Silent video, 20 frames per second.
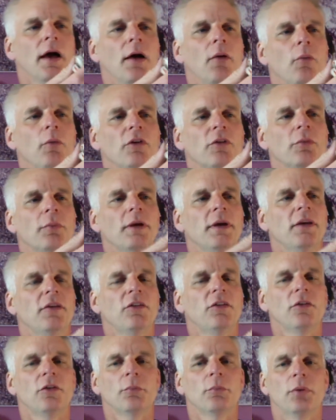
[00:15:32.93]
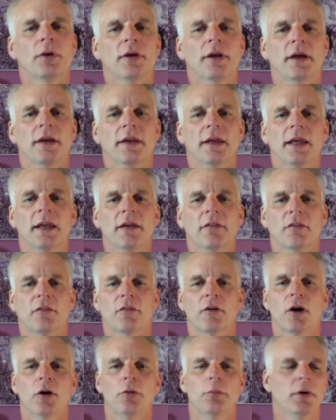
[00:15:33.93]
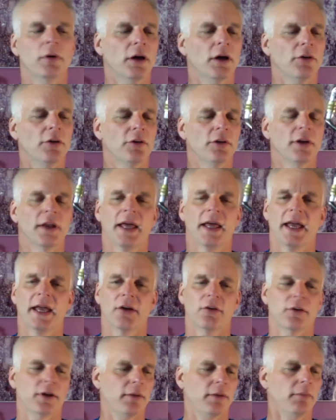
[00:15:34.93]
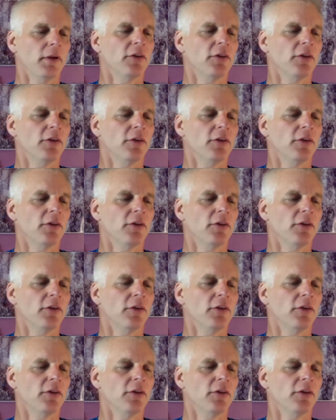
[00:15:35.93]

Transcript: which means you can put it at the end of a rope and you can hang on it.